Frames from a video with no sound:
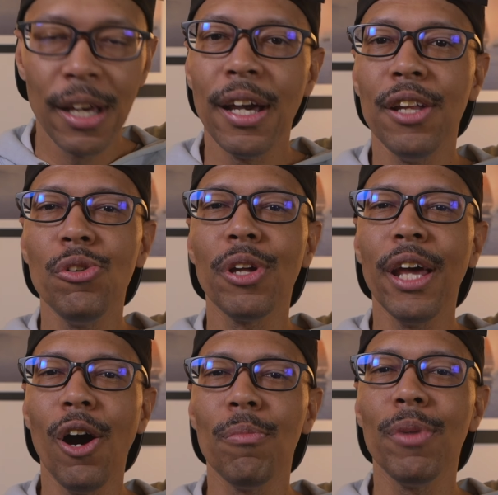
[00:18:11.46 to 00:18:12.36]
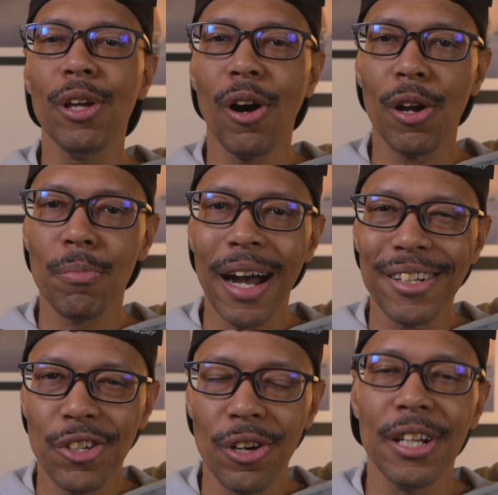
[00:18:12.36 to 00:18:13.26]
and you can help me on my
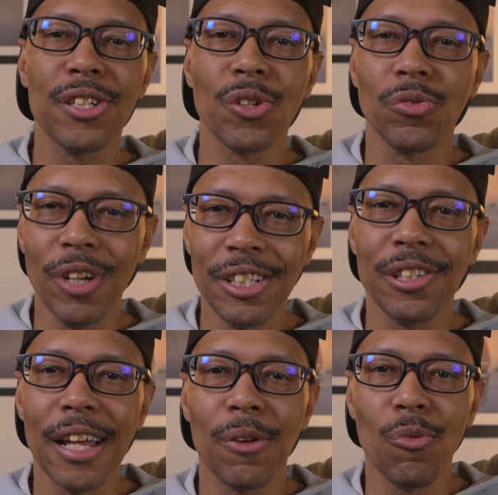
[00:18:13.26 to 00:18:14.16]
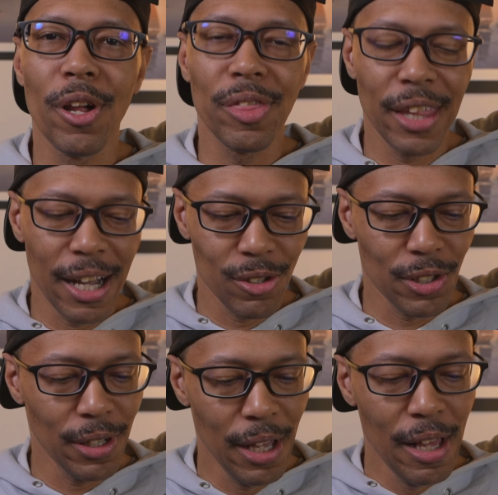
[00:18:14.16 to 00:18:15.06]
journey to reaching that
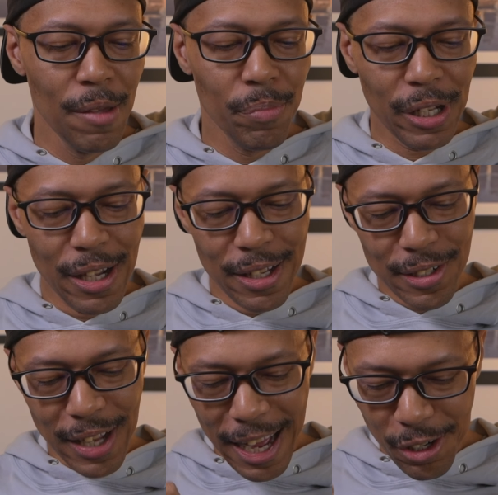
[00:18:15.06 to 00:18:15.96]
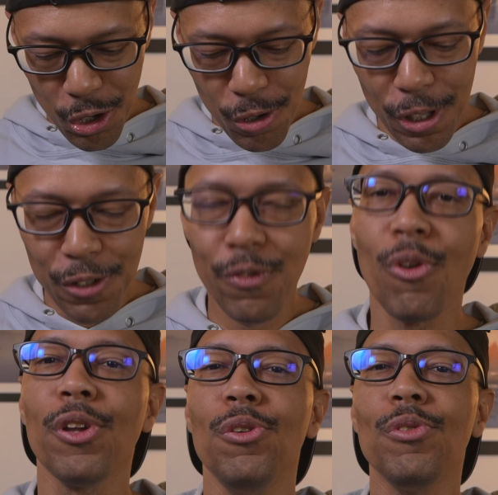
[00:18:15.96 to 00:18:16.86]
1,000. Because I do this
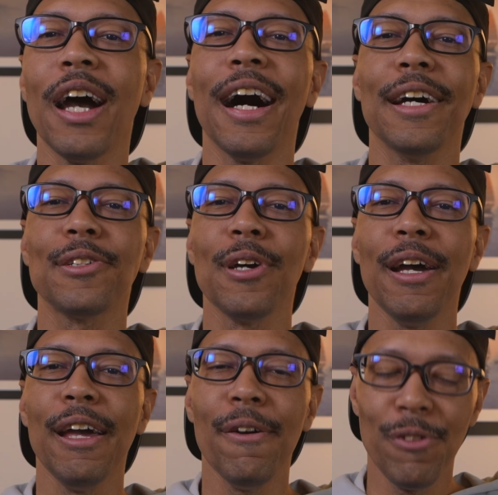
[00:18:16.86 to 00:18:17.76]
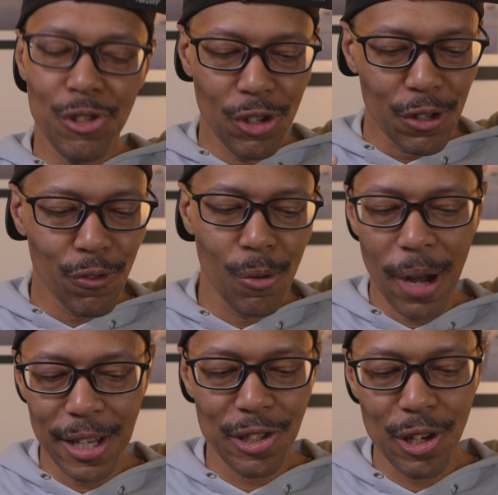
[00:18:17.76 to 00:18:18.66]
for you guys. If it's just for
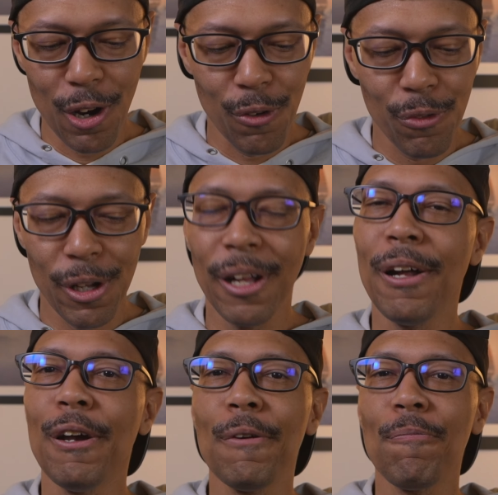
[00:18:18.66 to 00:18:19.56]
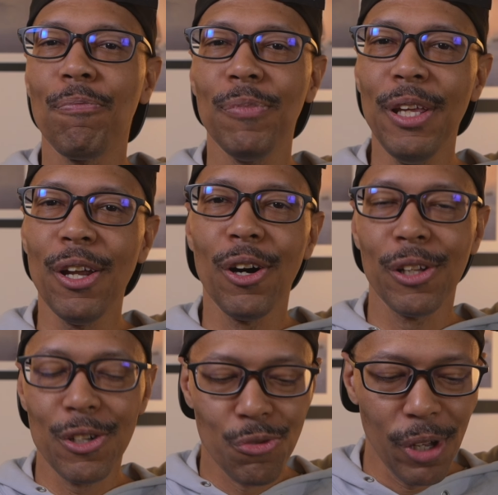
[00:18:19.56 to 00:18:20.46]
myself, you know,
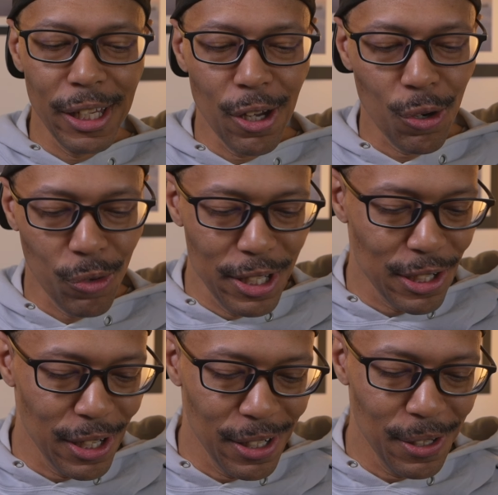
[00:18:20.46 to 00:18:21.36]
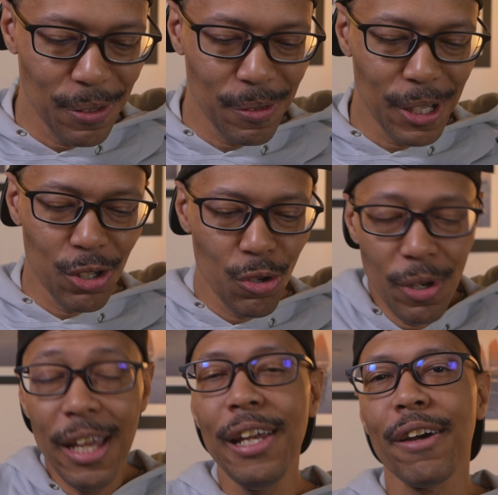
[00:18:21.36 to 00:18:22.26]
there's really no reason to do
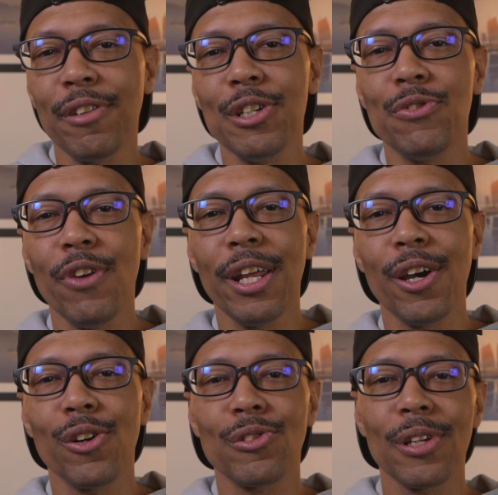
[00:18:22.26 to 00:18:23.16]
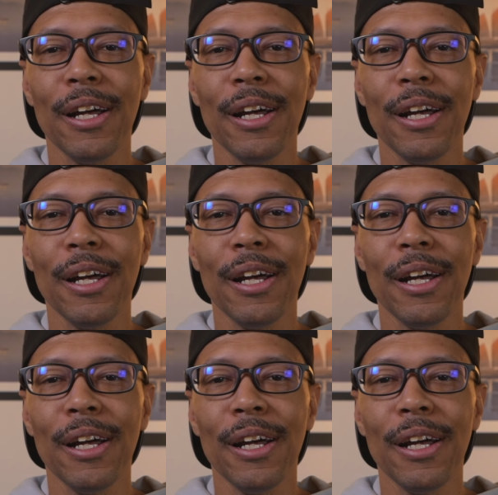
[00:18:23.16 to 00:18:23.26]
any of these videos.